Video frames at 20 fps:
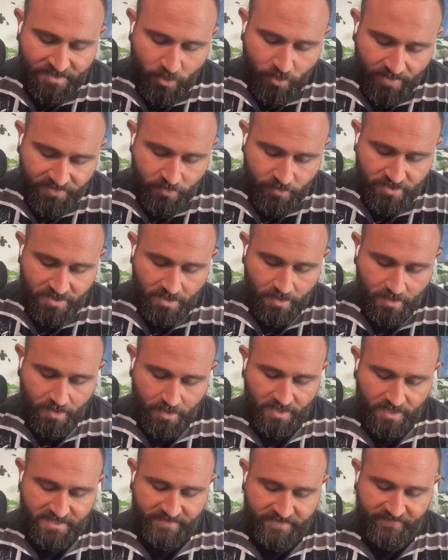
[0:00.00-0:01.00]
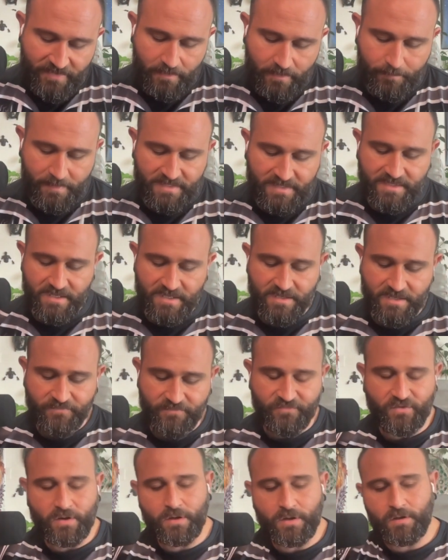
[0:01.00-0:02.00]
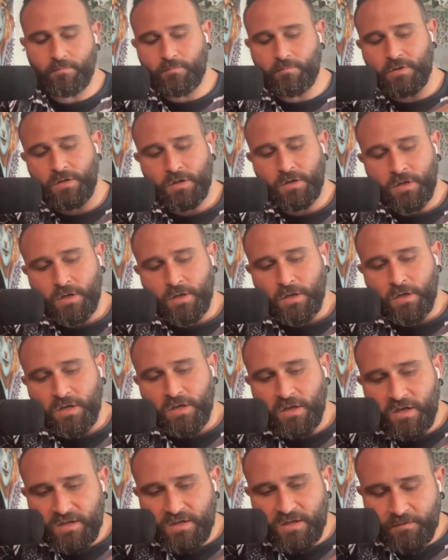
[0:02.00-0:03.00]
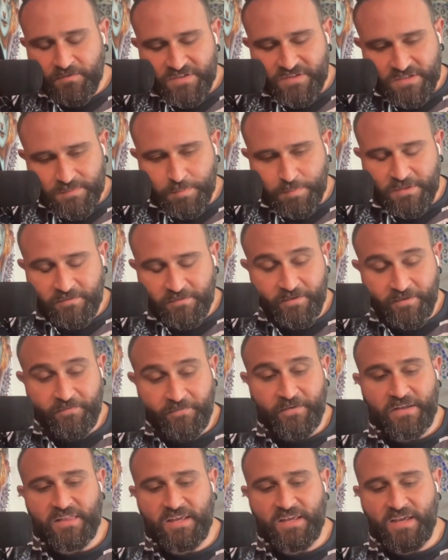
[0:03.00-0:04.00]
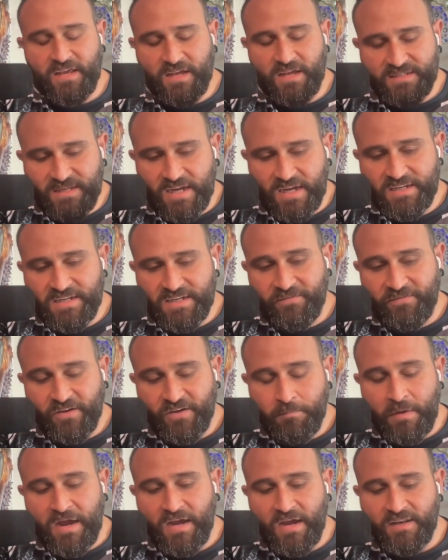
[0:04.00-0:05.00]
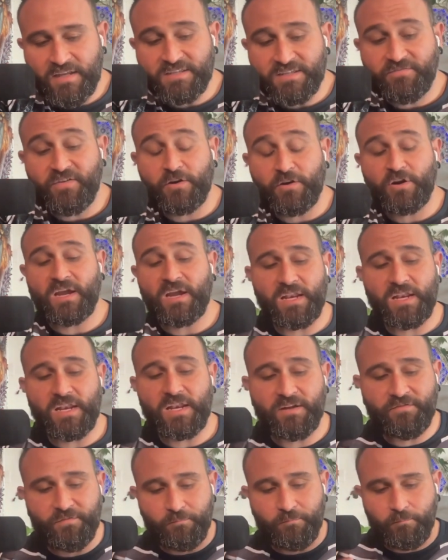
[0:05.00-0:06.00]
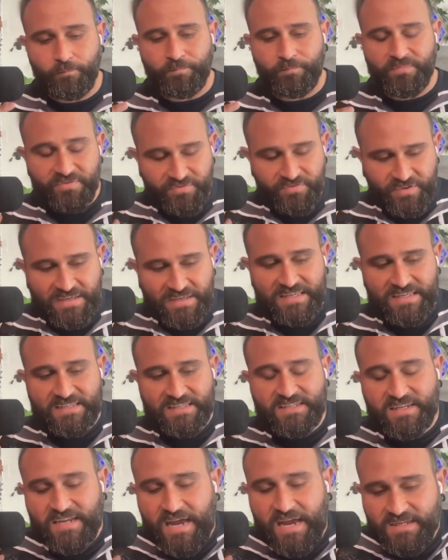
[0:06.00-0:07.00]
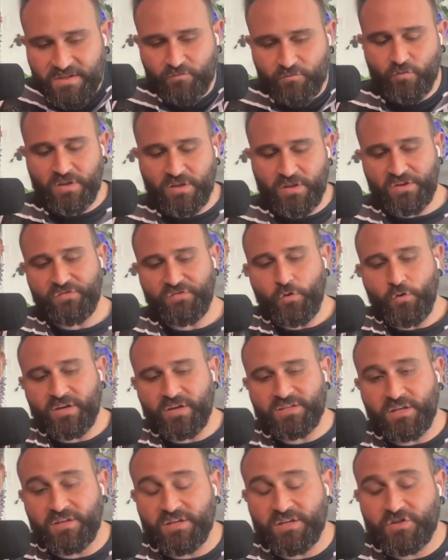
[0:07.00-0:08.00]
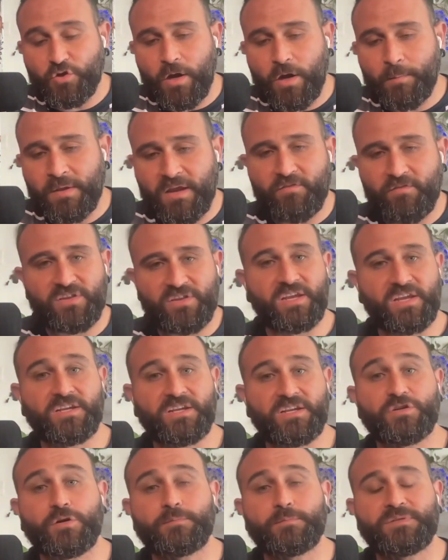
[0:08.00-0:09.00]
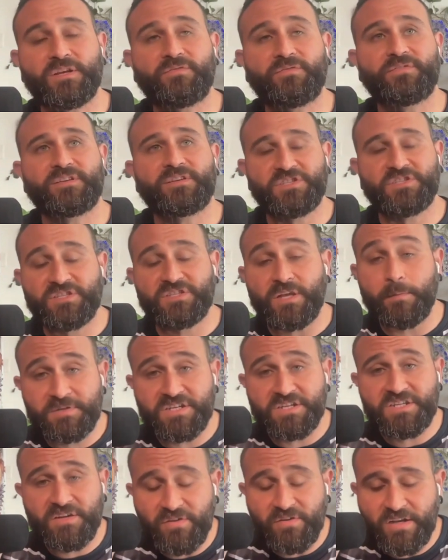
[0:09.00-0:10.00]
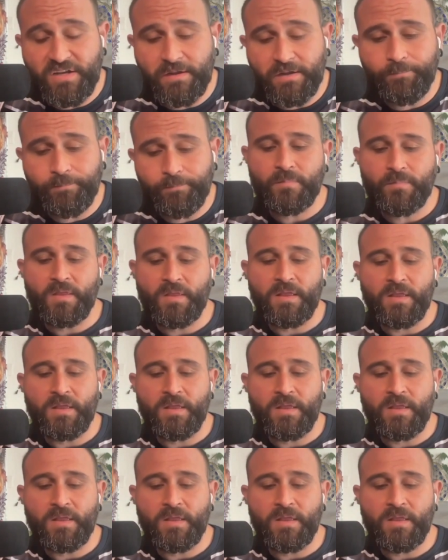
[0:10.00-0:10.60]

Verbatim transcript: and so I think there's a, a development from uh, specifically a scientific mind that's very kind of desensitized and really focused on describing everything in terms of just objectivity.